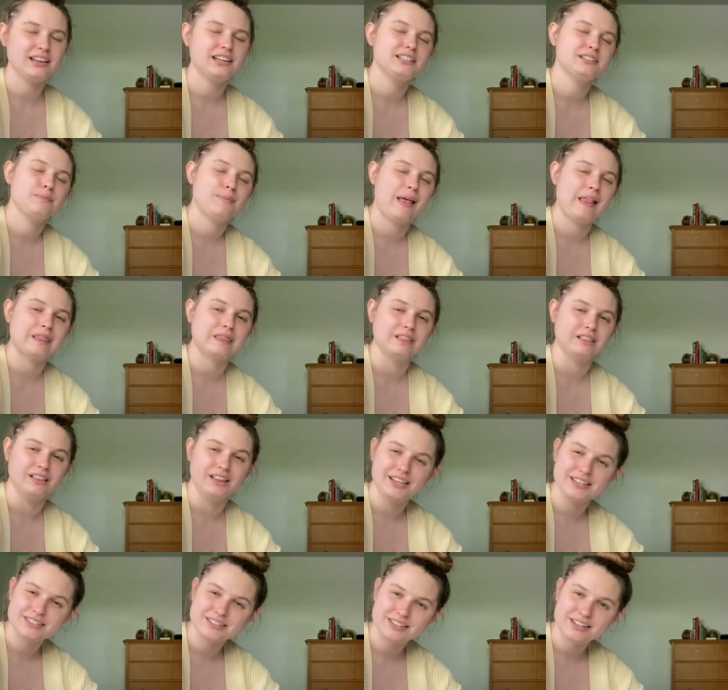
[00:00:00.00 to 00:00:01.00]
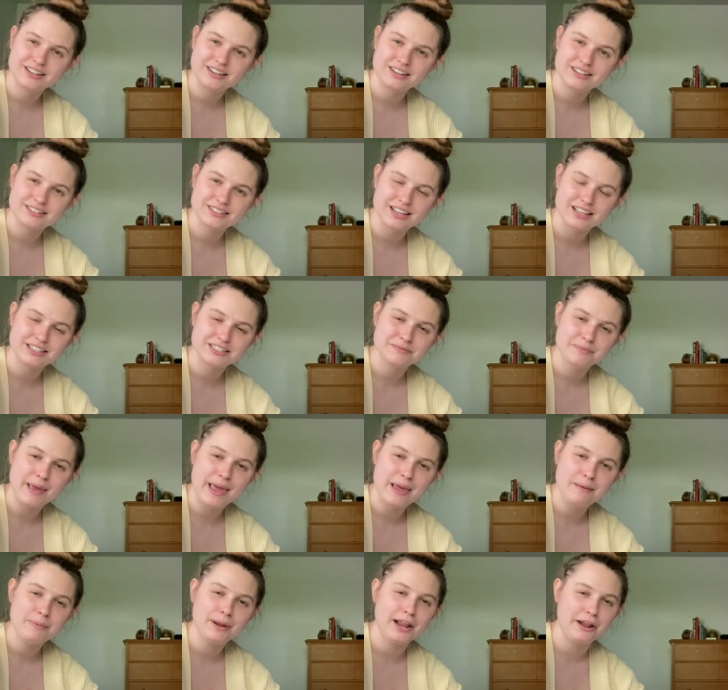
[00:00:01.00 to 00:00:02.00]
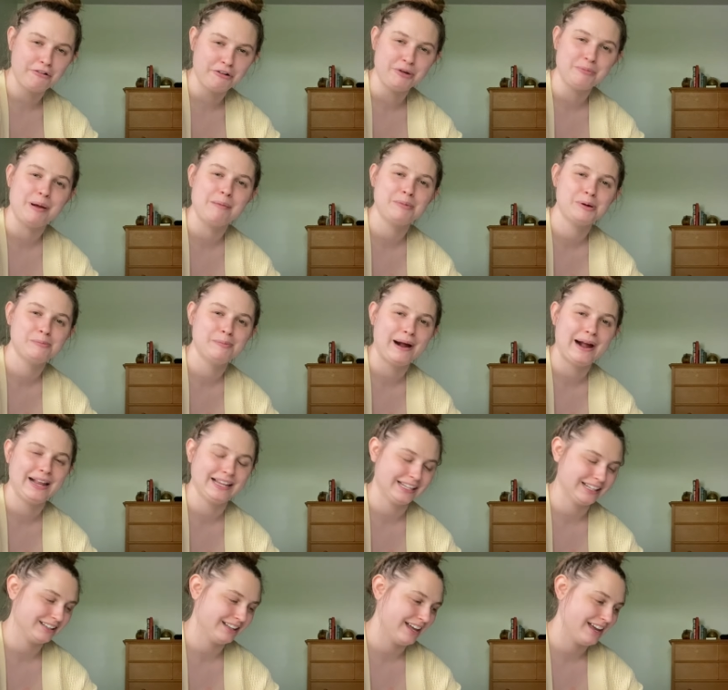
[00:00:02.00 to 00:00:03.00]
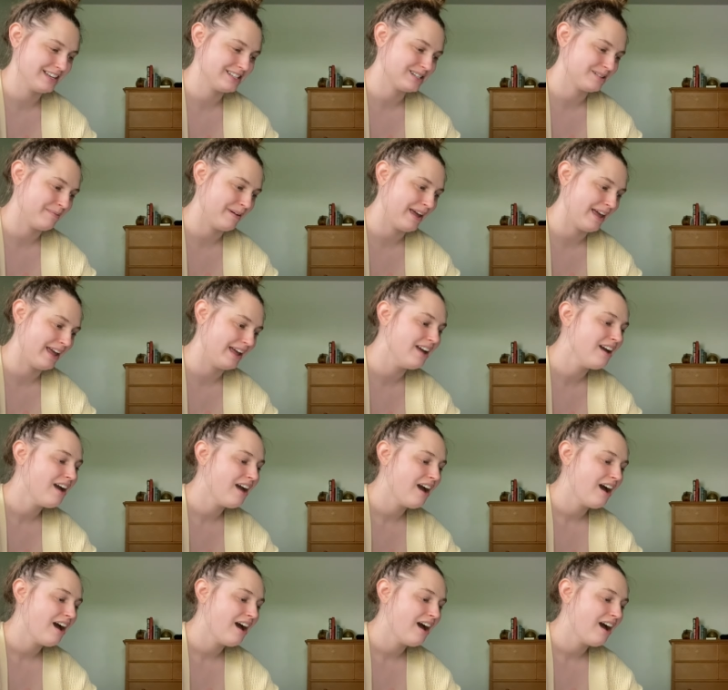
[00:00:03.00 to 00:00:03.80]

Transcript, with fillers: has been listed since May, but I remember buying it last May,